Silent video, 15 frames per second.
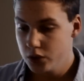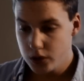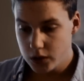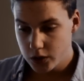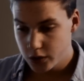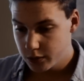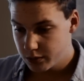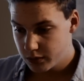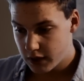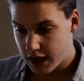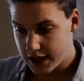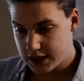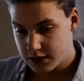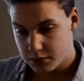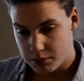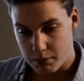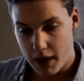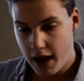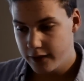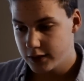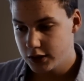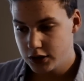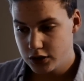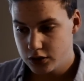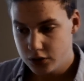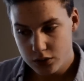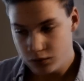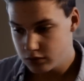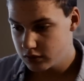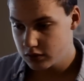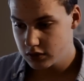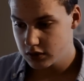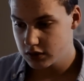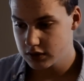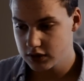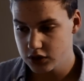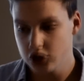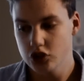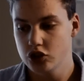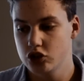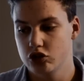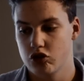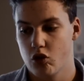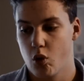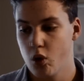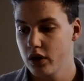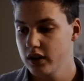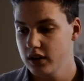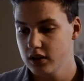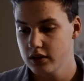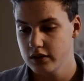YouTube has managed to destroy